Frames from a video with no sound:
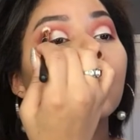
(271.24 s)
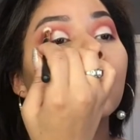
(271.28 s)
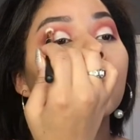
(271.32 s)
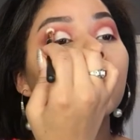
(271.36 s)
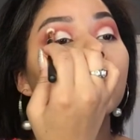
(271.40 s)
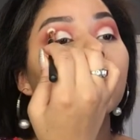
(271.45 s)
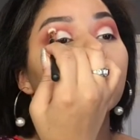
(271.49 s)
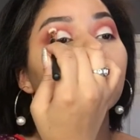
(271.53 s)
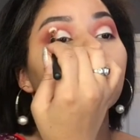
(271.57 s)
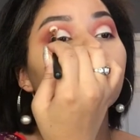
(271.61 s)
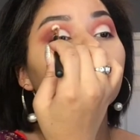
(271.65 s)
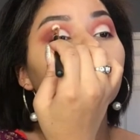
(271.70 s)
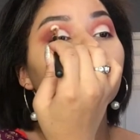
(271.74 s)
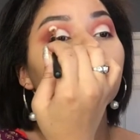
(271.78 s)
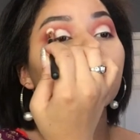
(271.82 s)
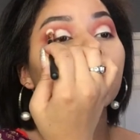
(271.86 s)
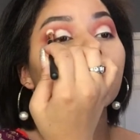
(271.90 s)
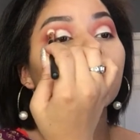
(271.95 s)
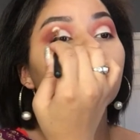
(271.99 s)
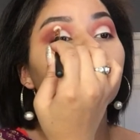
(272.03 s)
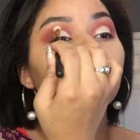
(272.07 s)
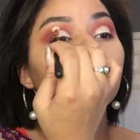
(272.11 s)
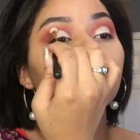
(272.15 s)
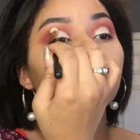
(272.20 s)
And just
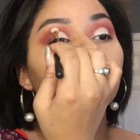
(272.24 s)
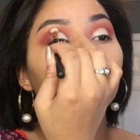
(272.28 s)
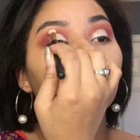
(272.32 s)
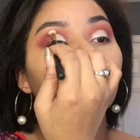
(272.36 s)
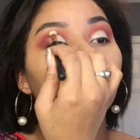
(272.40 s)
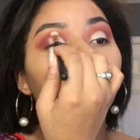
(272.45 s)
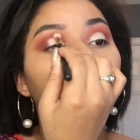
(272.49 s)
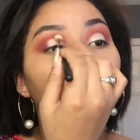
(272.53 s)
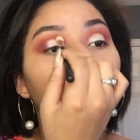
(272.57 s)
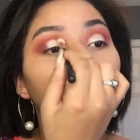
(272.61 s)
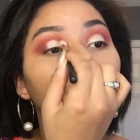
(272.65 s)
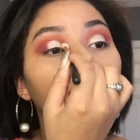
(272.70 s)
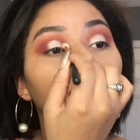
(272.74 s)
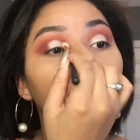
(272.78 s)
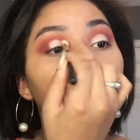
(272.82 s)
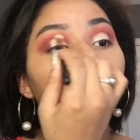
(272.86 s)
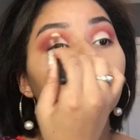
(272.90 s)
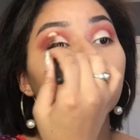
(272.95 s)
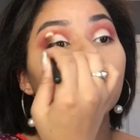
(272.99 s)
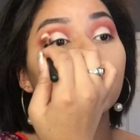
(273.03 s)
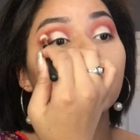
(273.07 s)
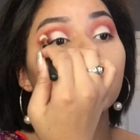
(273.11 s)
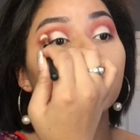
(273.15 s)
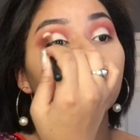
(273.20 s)
a tad
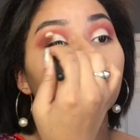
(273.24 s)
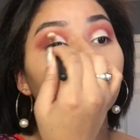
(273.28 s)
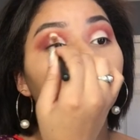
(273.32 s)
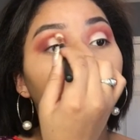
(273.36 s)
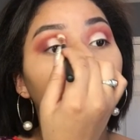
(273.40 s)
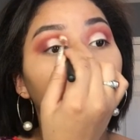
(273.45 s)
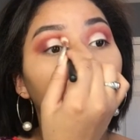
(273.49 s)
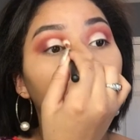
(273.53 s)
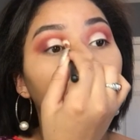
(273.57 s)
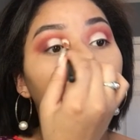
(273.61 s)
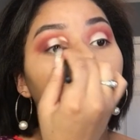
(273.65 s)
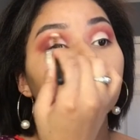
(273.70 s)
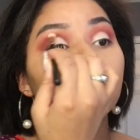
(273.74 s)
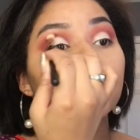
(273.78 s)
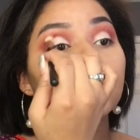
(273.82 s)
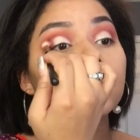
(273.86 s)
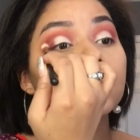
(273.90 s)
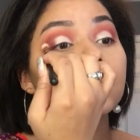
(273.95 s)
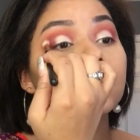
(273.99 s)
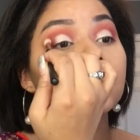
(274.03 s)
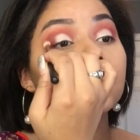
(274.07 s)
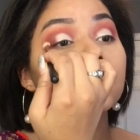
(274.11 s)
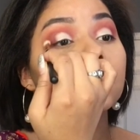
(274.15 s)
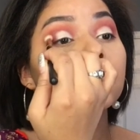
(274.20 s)
bit into the
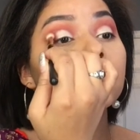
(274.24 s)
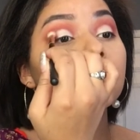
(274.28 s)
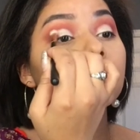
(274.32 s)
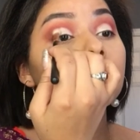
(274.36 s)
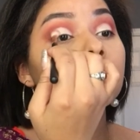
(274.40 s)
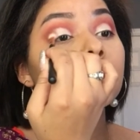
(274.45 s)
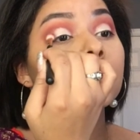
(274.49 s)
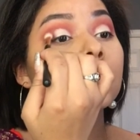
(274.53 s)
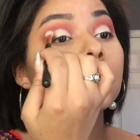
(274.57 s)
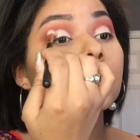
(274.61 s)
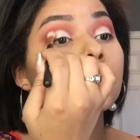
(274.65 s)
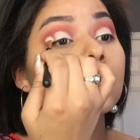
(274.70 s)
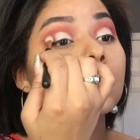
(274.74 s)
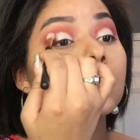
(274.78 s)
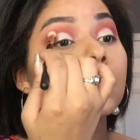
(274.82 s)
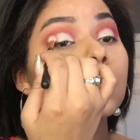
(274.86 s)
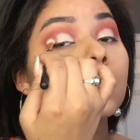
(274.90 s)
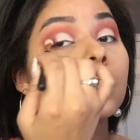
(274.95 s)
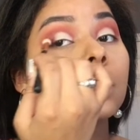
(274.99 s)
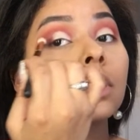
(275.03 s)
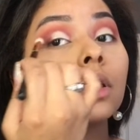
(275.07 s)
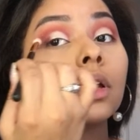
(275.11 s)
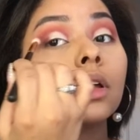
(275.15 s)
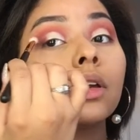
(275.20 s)
crease.
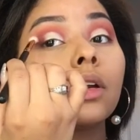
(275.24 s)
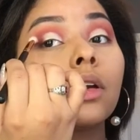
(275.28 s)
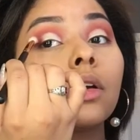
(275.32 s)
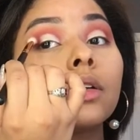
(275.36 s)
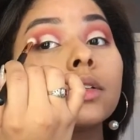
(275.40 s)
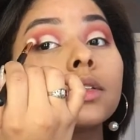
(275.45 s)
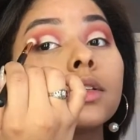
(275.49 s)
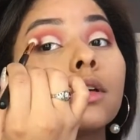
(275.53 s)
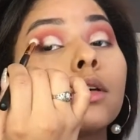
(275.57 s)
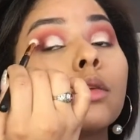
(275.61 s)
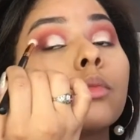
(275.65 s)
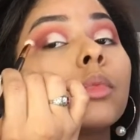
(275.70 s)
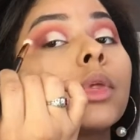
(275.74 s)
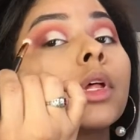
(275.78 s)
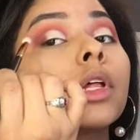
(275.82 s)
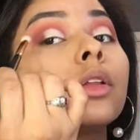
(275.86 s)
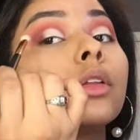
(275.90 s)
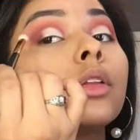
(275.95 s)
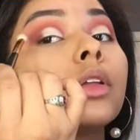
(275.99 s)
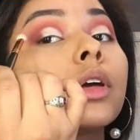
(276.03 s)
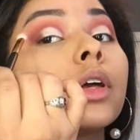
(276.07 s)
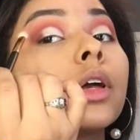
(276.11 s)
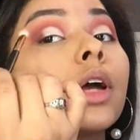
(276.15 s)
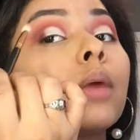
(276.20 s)
And notice how I'm like,
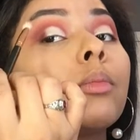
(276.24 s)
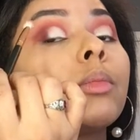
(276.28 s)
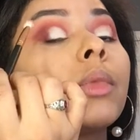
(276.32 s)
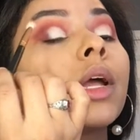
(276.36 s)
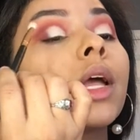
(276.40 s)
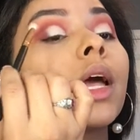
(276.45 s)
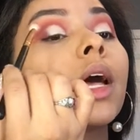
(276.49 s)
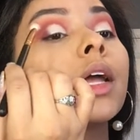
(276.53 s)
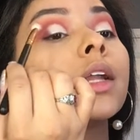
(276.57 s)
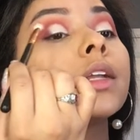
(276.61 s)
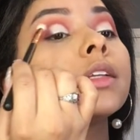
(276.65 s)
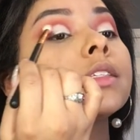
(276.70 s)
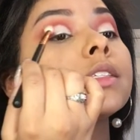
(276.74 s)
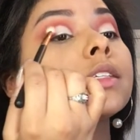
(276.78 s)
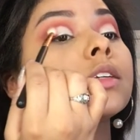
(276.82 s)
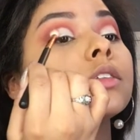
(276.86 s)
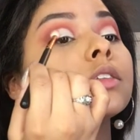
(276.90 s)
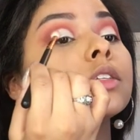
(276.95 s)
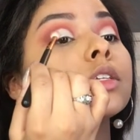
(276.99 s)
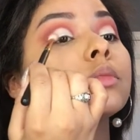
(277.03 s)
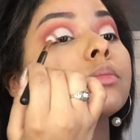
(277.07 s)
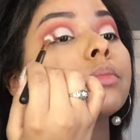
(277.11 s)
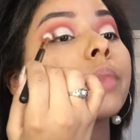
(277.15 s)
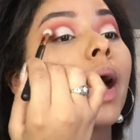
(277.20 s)
my head is
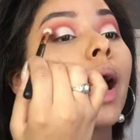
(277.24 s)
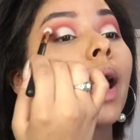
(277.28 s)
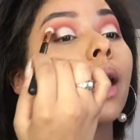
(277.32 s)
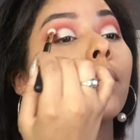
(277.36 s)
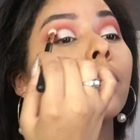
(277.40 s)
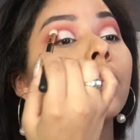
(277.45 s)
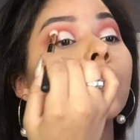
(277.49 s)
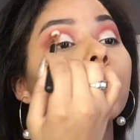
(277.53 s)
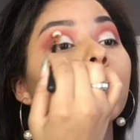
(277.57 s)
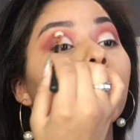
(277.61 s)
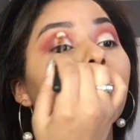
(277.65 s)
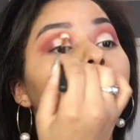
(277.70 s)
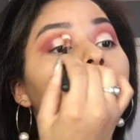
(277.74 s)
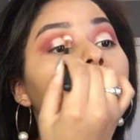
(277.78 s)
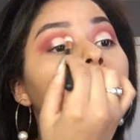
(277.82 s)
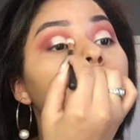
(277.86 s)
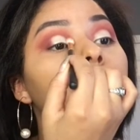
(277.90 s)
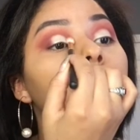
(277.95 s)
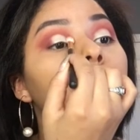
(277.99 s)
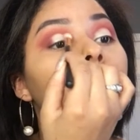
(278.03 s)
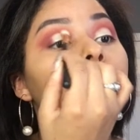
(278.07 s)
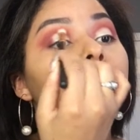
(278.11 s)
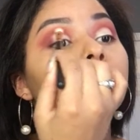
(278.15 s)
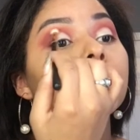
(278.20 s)
tilted back when I'm going
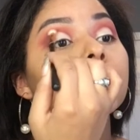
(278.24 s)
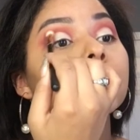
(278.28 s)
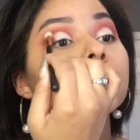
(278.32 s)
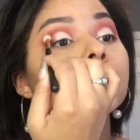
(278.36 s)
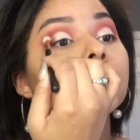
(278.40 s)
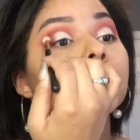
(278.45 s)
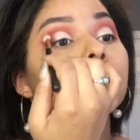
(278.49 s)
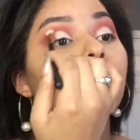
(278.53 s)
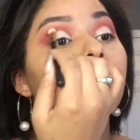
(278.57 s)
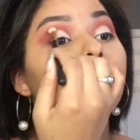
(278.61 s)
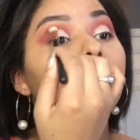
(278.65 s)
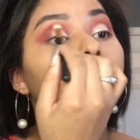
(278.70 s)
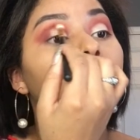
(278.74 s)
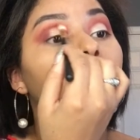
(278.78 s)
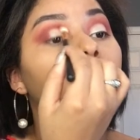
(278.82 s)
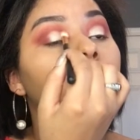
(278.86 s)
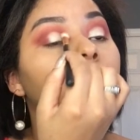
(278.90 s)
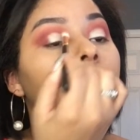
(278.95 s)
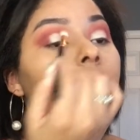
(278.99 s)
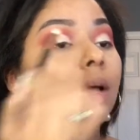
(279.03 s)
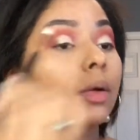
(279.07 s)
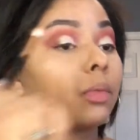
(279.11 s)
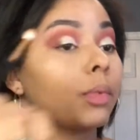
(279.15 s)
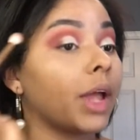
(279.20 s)
into the crease, so I make sure
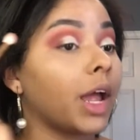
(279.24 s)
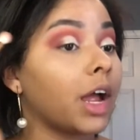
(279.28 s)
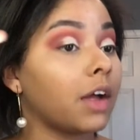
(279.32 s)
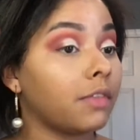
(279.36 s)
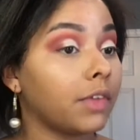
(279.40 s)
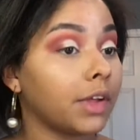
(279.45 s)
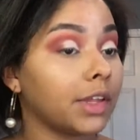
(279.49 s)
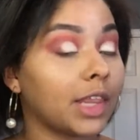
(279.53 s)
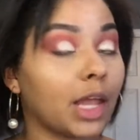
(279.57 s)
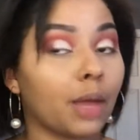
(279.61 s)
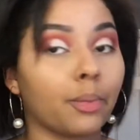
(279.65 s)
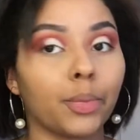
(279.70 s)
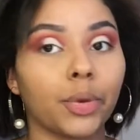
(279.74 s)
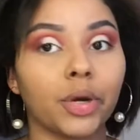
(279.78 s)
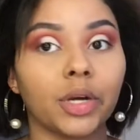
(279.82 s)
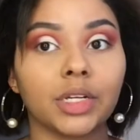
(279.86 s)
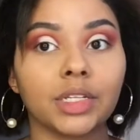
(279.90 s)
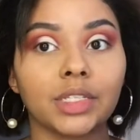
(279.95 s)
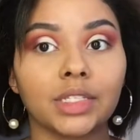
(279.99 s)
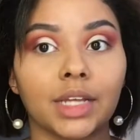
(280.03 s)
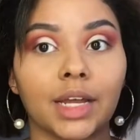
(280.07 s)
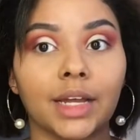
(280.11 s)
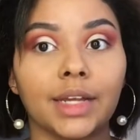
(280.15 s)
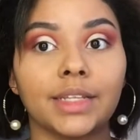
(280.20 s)
that we have like that
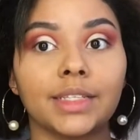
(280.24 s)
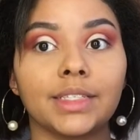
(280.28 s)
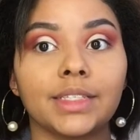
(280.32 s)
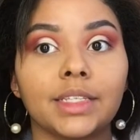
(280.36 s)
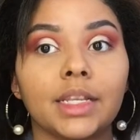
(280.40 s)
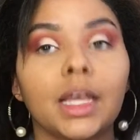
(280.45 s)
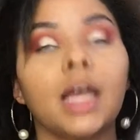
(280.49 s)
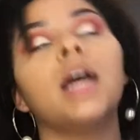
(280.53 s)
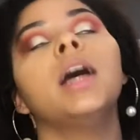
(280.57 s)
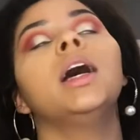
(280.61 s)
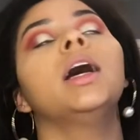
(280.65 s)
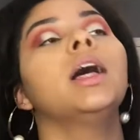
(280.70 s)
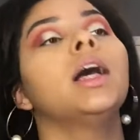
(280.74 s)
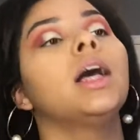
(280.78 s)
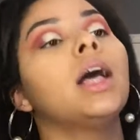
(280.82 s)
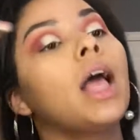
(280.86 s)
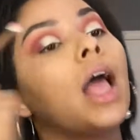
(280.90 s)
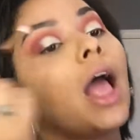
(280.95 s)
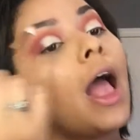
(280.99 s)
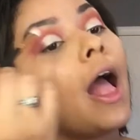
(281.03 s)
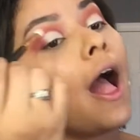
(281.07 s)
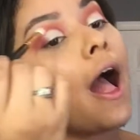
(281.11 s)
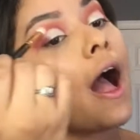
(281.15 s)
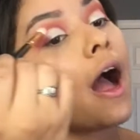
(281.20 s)
precise
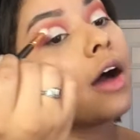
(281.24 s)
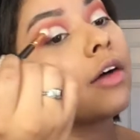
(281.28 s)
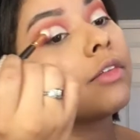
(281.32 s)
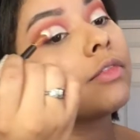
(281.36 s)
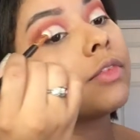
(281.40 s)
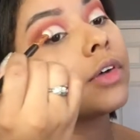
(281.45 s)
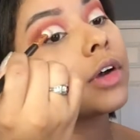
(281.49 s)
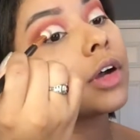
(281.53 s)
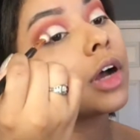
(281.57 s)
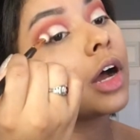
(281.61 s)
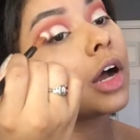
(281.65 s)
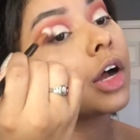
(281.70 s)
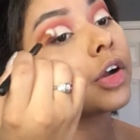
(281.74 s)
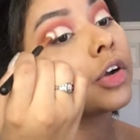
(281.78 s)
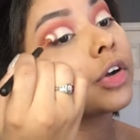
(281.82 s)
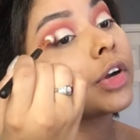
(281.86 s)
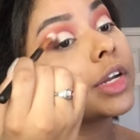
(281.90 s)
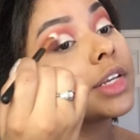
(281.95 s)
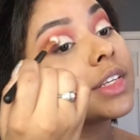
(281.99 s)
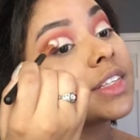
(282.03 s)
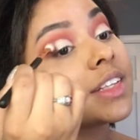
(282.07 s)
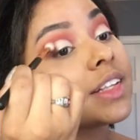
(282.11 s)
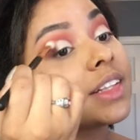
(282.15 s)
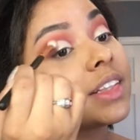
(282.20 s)
half cut
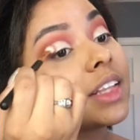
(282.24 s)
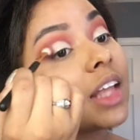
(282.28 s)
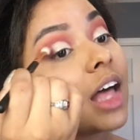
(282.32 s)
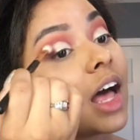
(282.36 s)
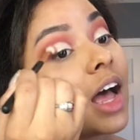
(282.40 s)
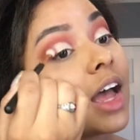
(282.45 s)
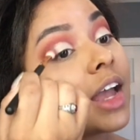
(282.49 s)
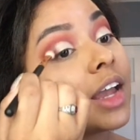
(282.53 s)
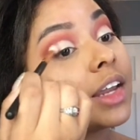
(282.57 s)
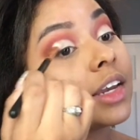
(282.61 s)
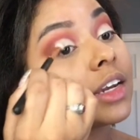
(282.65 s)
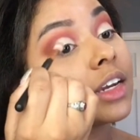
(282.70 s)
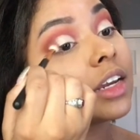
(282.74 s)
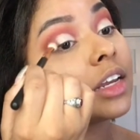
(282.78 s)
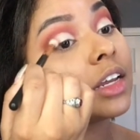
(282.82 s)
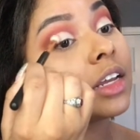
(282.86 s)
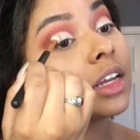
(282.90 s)
crease line.